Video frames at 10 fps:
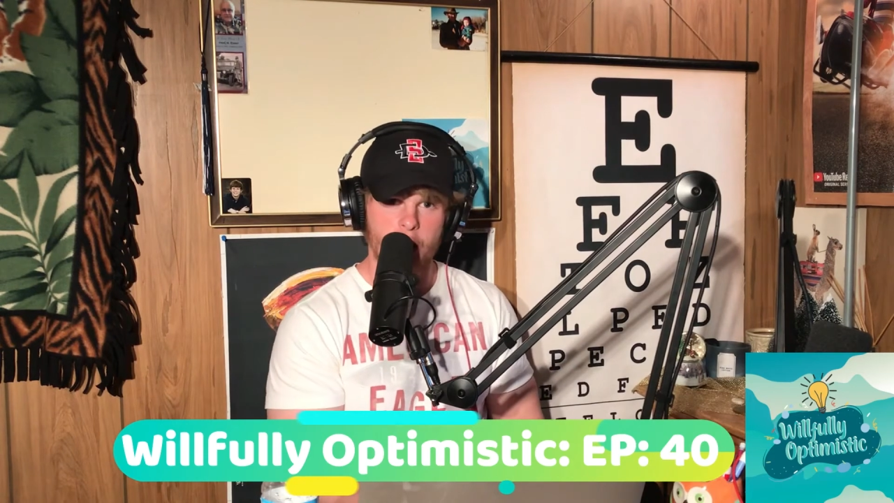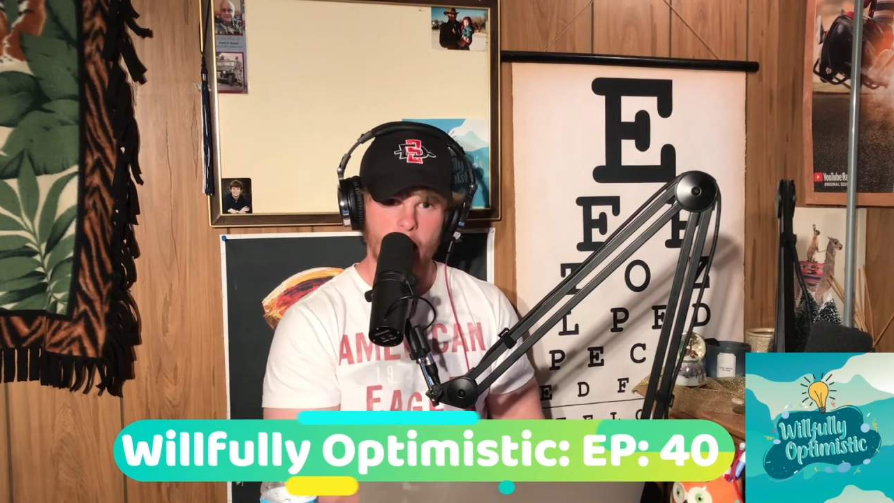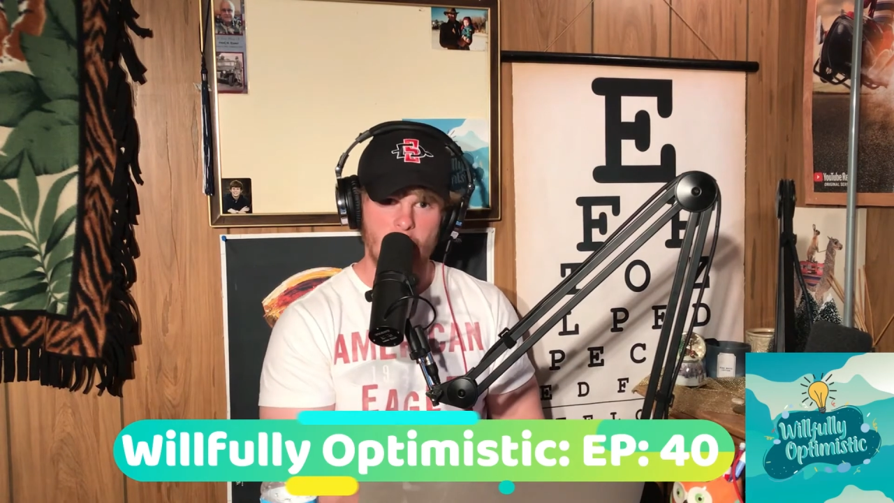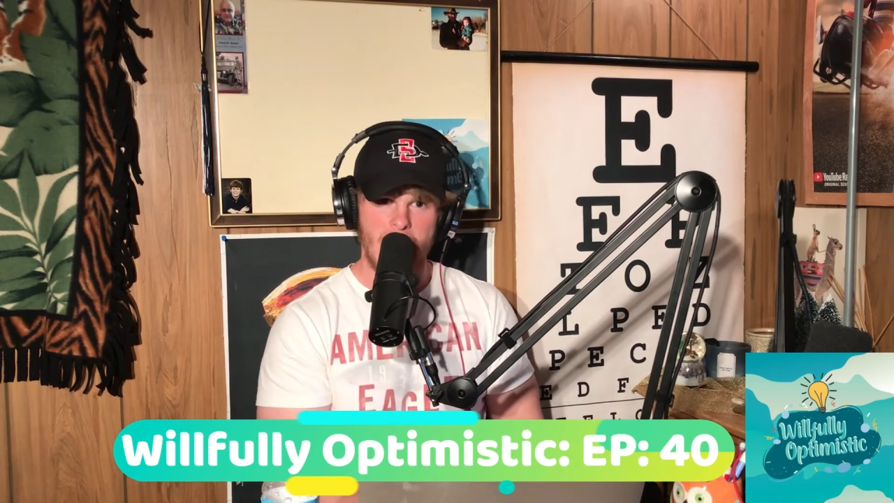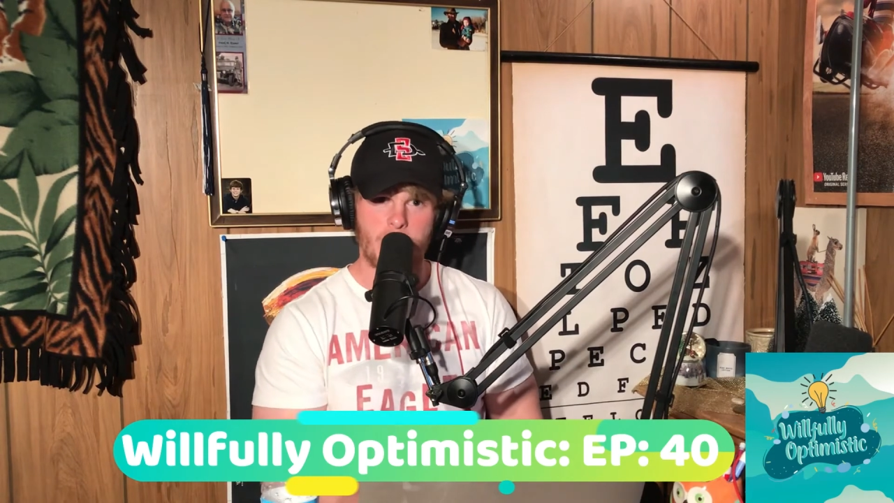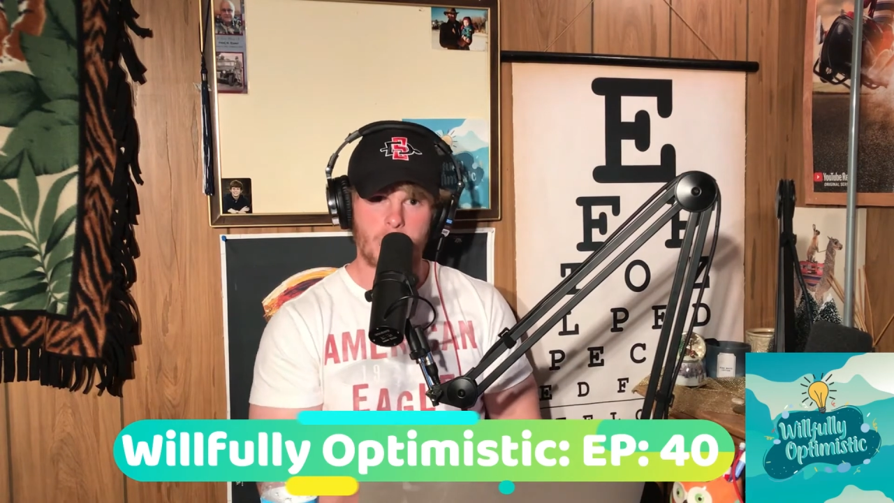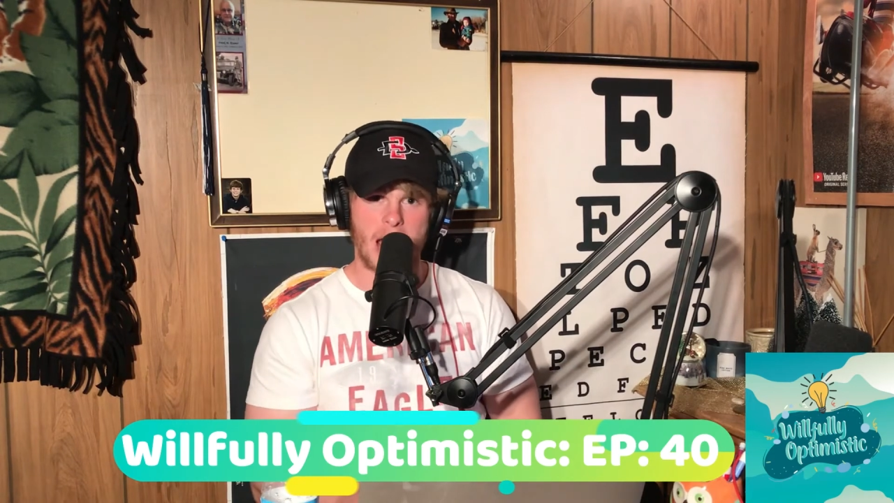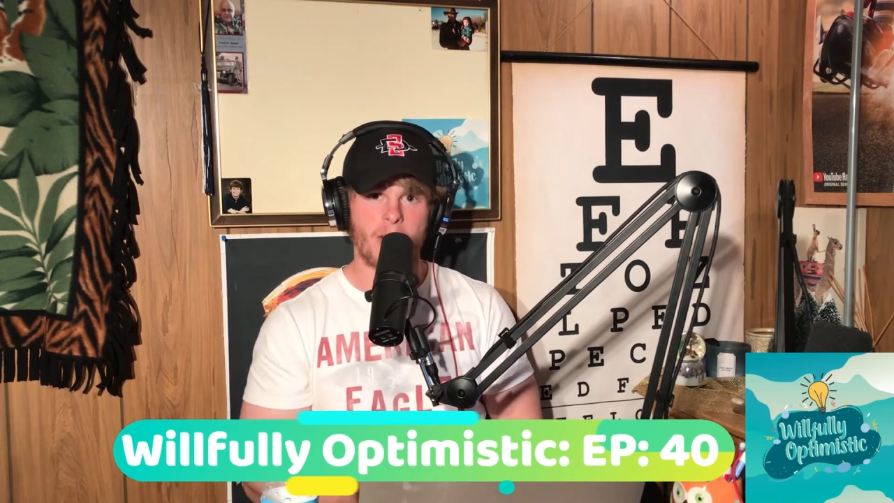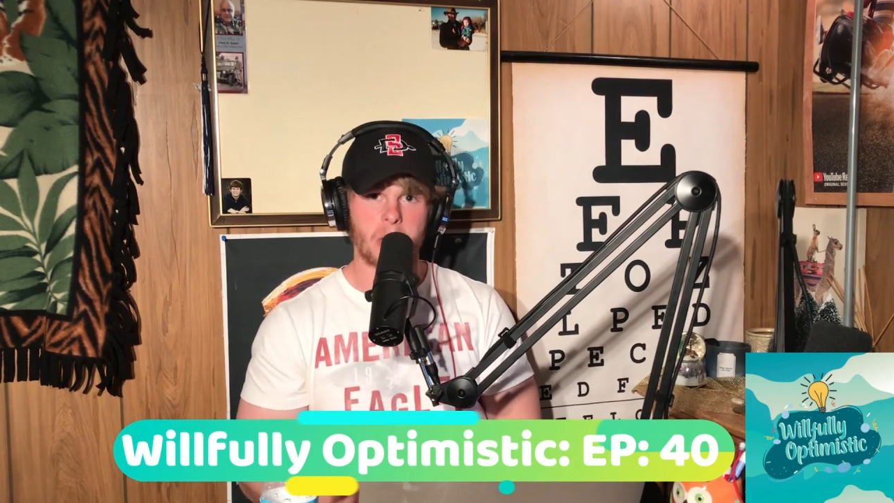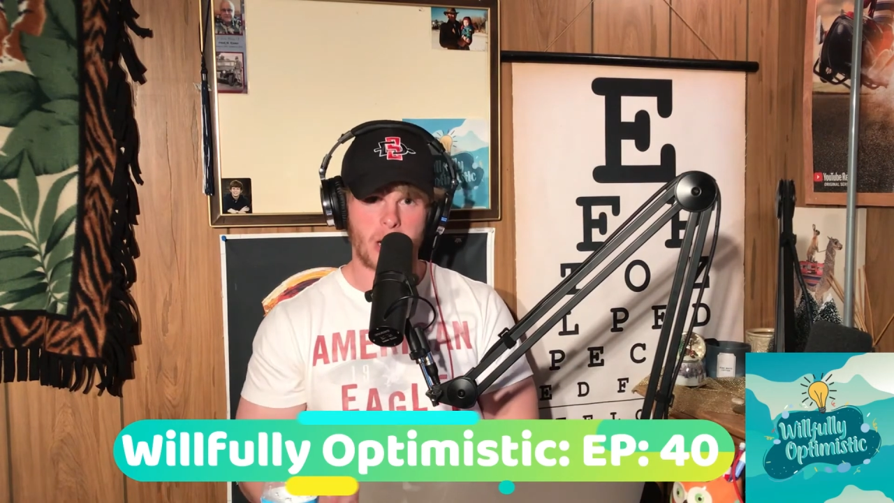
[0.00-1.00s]
cannot
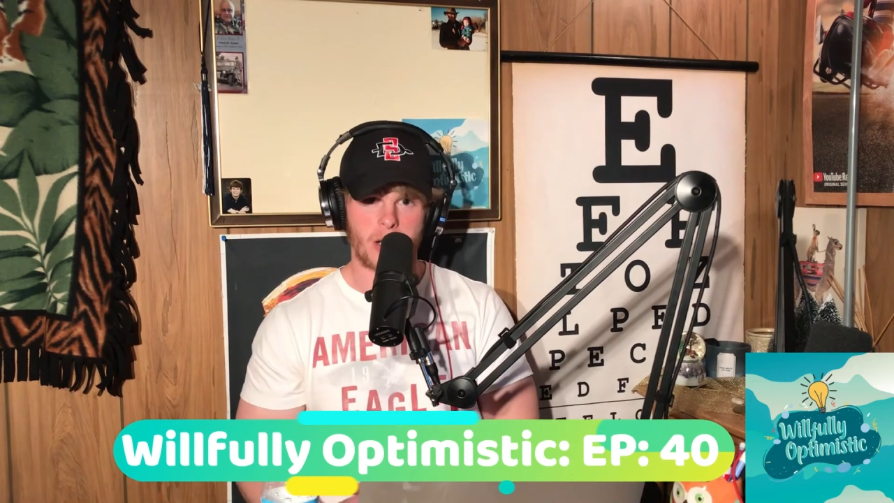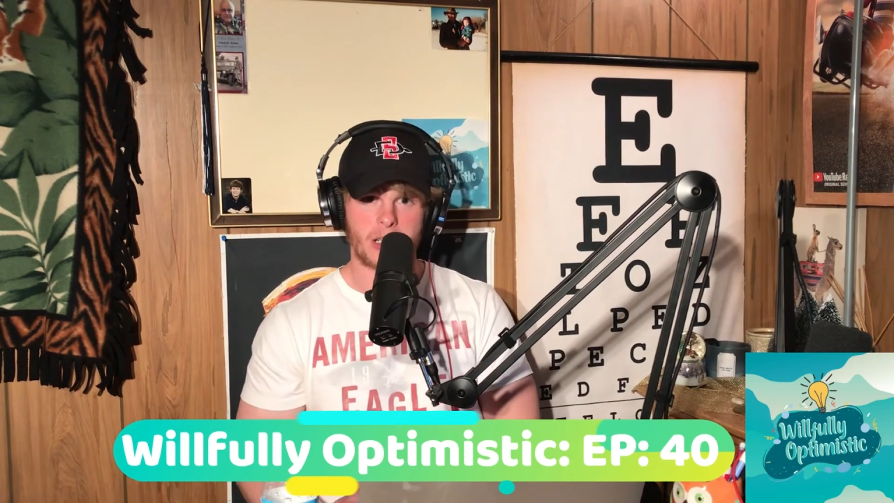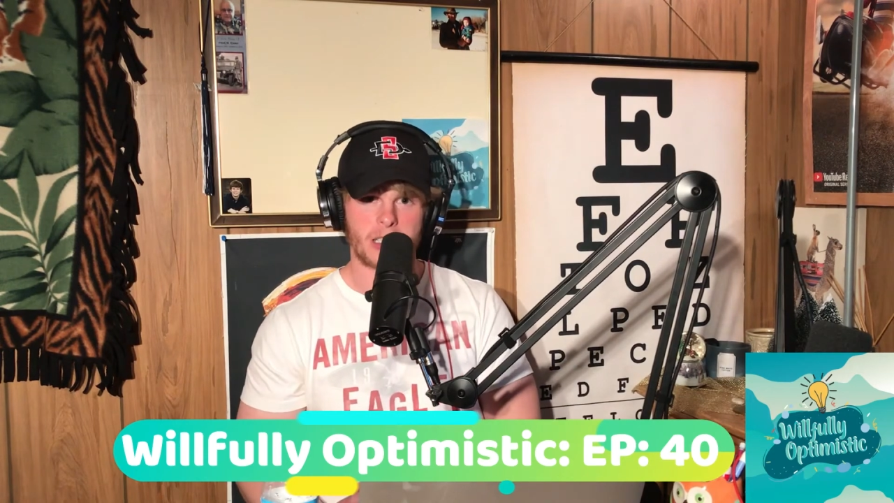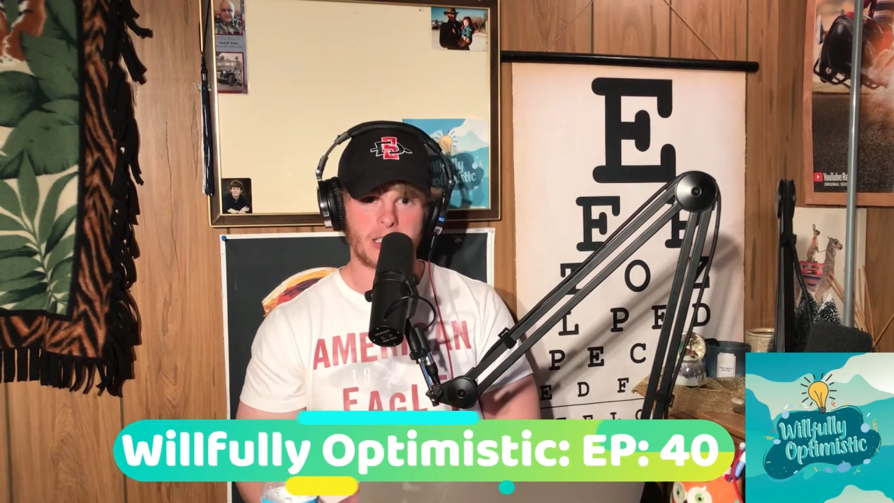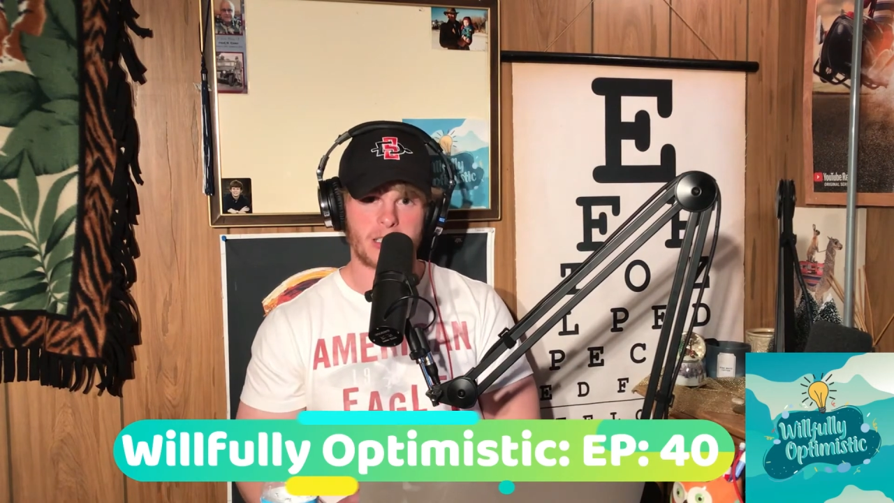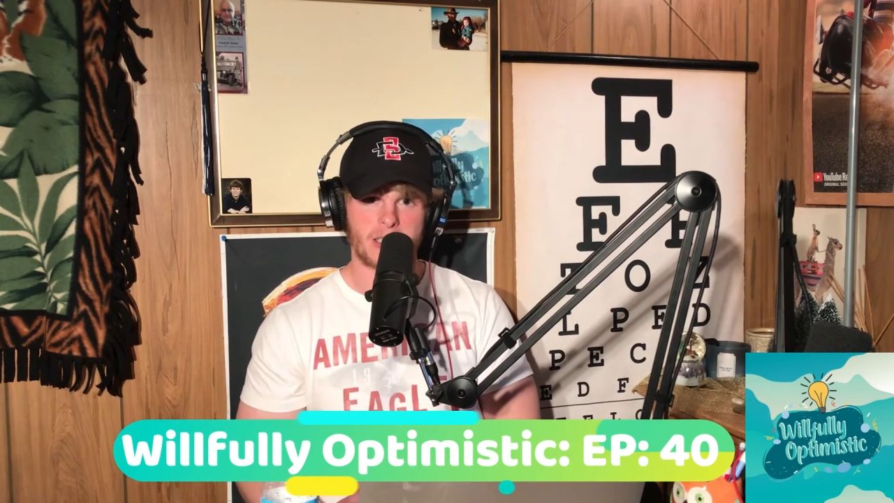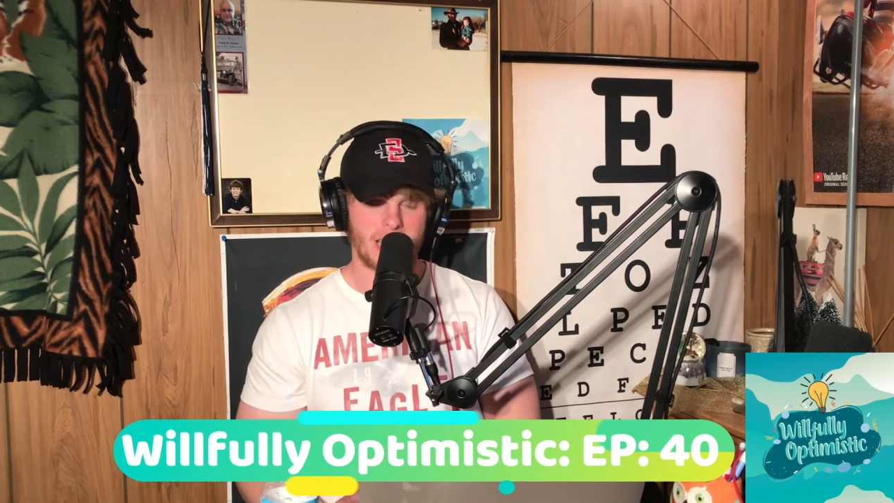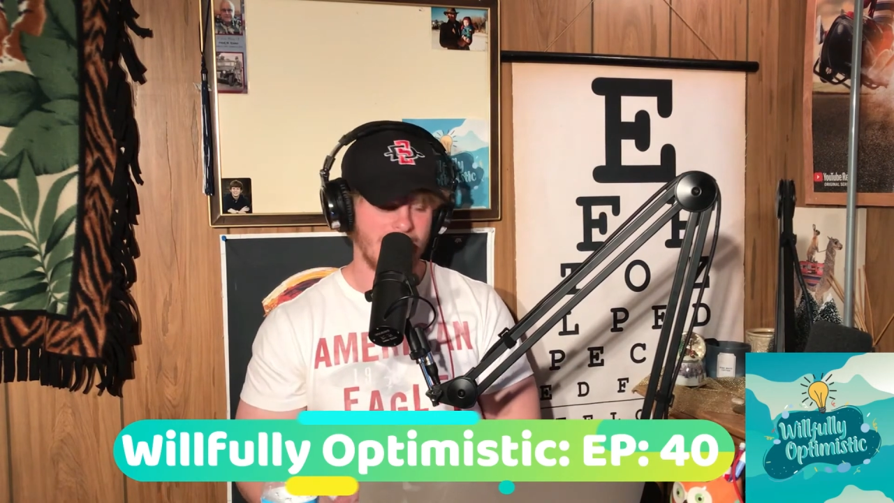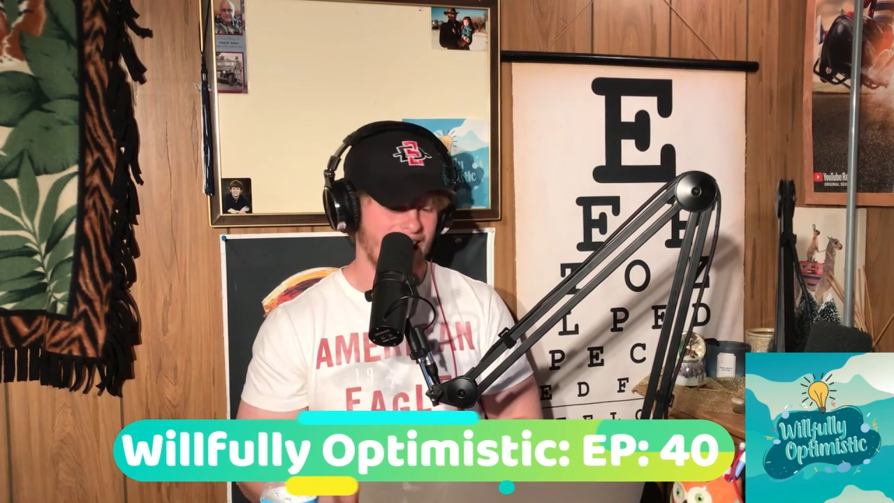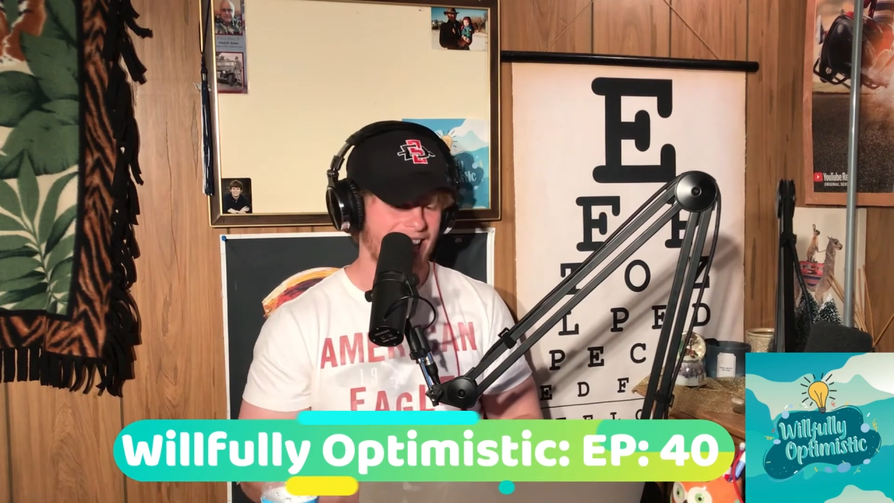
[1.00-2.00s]
drive out darkness,
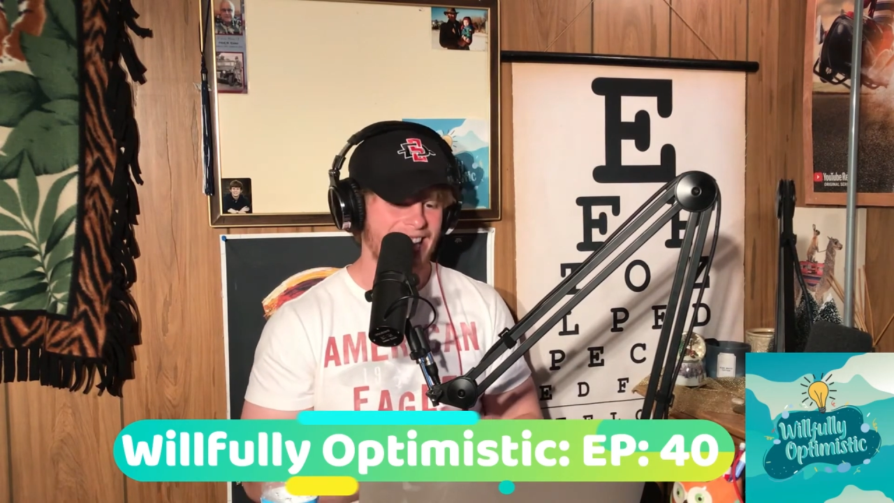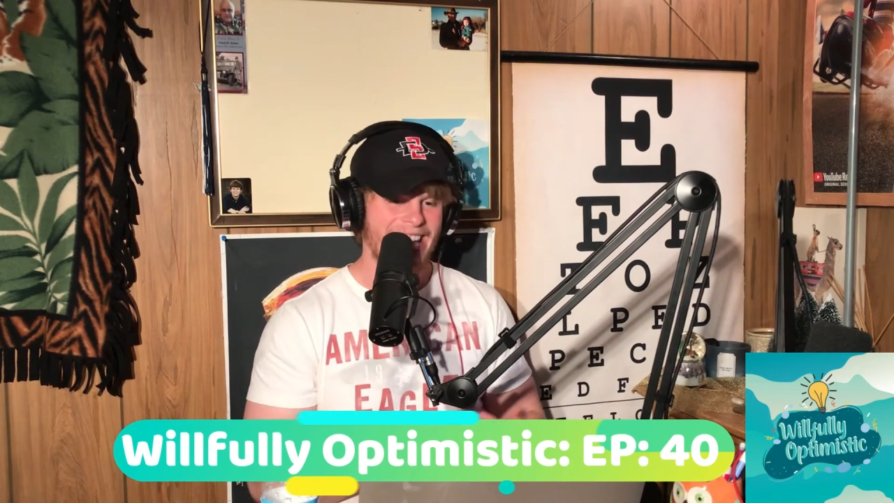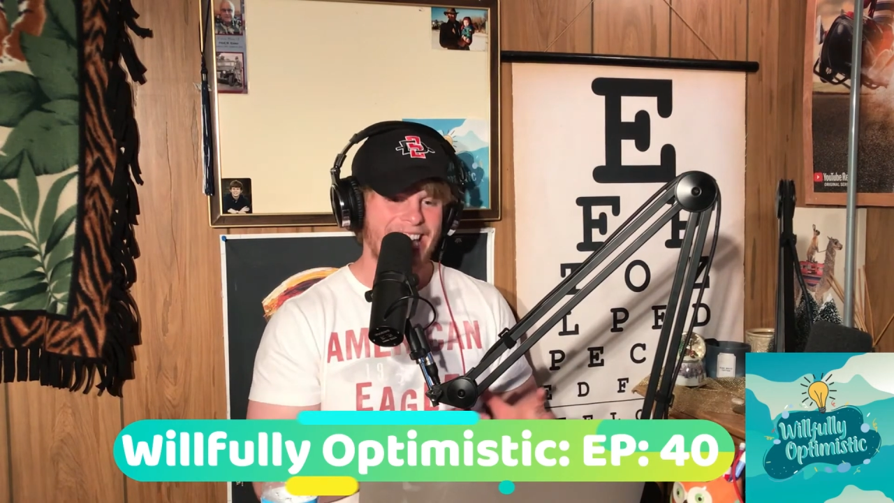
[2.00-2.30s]
right?